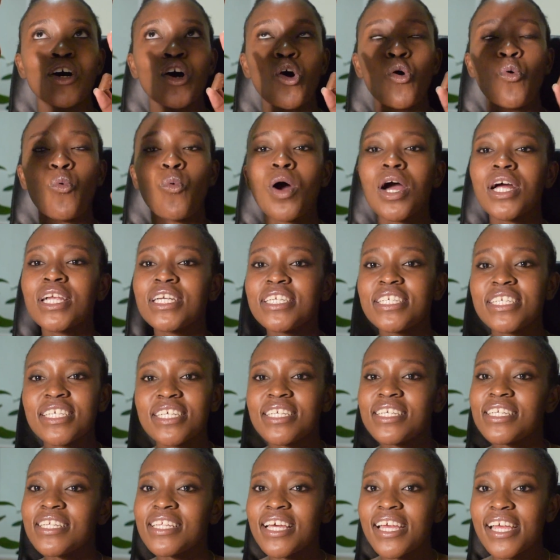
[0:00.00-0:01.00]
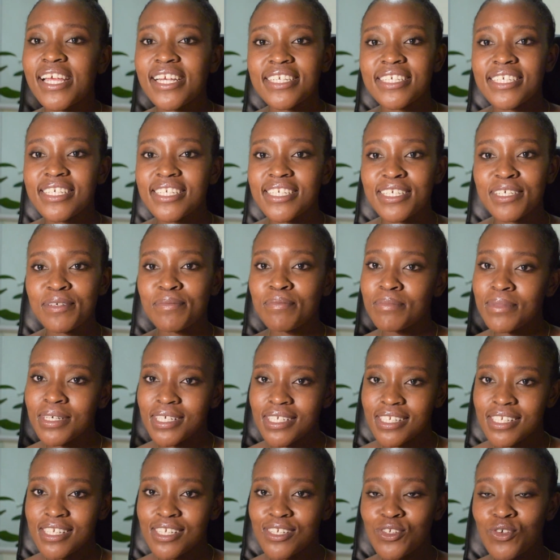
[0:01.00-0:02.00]
what did the entity
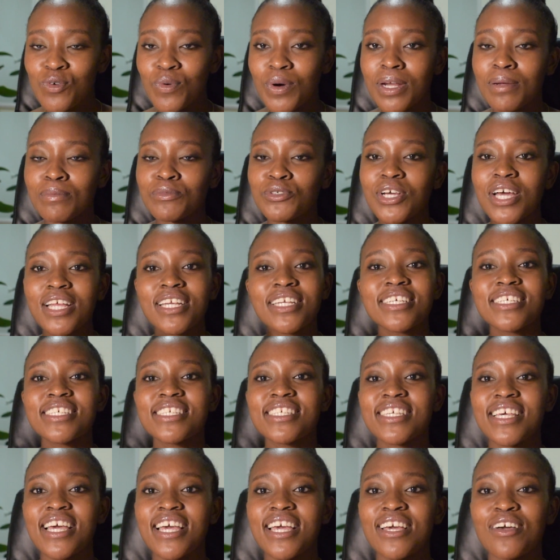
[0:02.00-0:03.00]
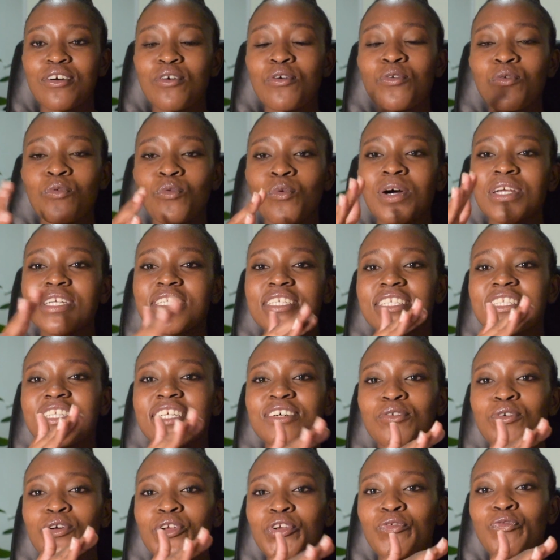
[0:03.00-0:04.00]
miss? So what I'm trying to say, what did the
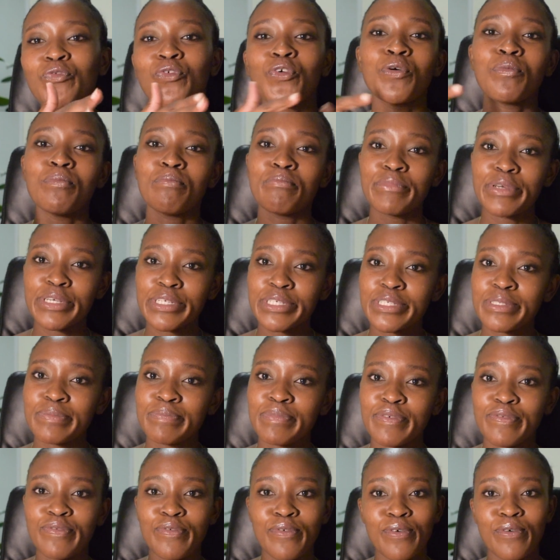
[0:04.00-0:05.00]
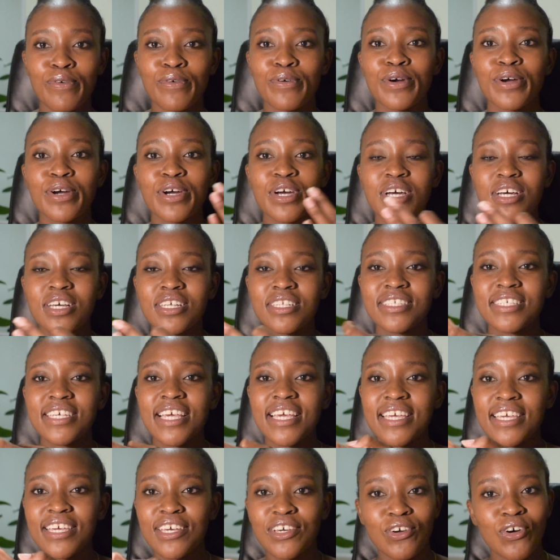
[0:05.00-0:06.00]
audit firm miss before
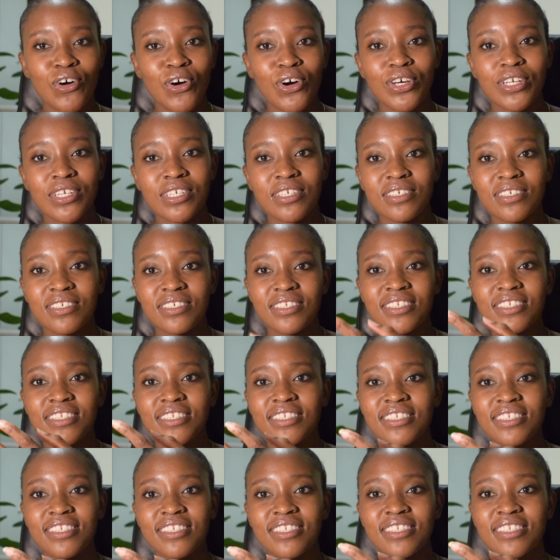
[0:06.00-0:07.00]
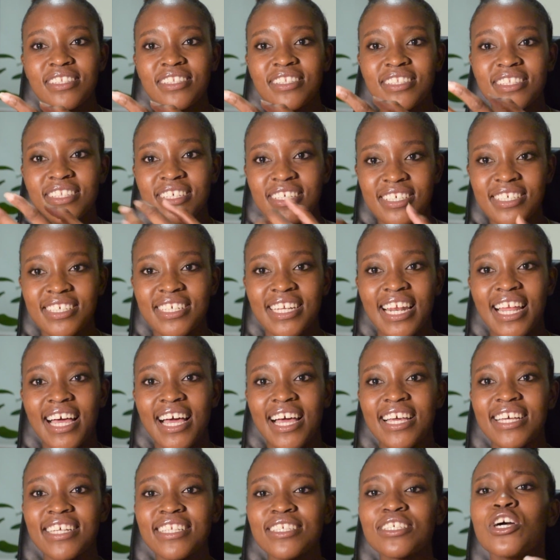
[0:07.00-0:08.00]
taking on this
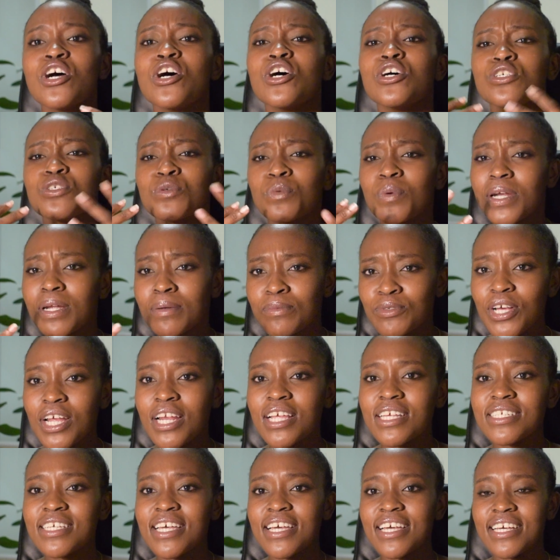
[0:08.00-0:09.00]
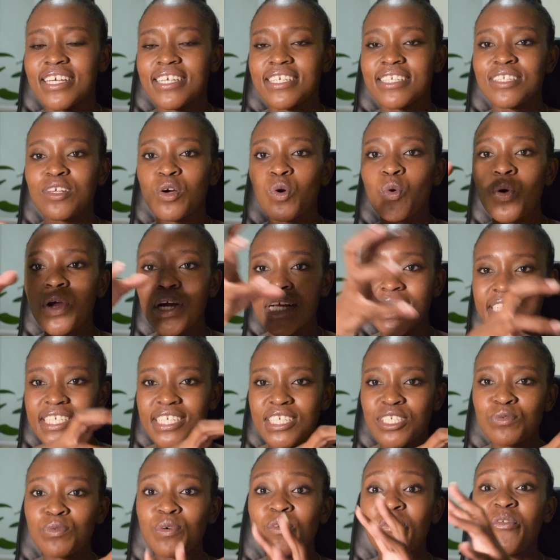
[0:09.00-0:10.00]
client? So what I'm trying to say is the
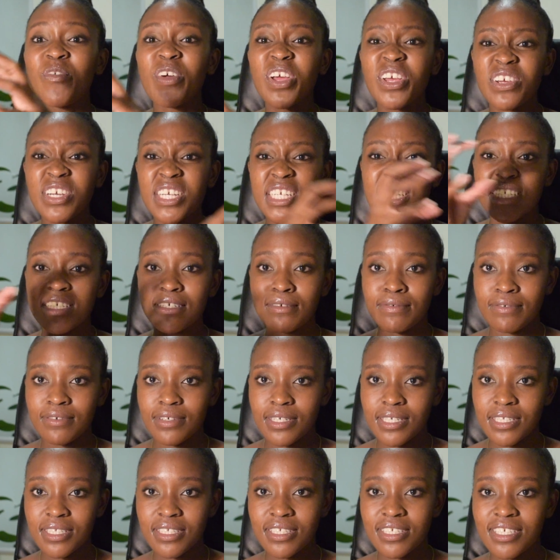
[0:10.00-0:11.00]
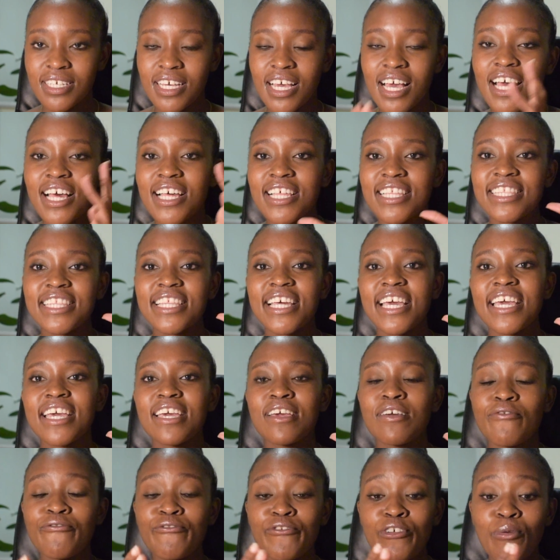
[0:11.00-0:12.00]
questions were very different.
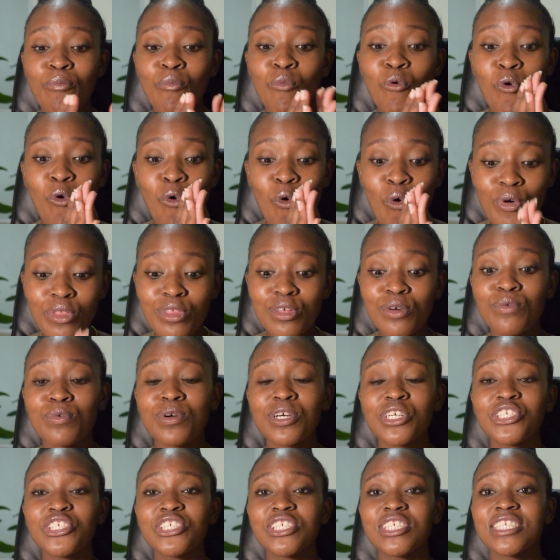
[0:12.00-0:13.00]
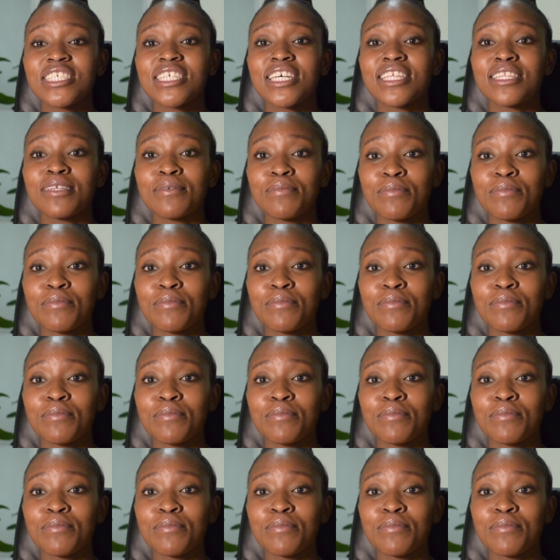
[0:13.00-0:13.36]
From all the questions that they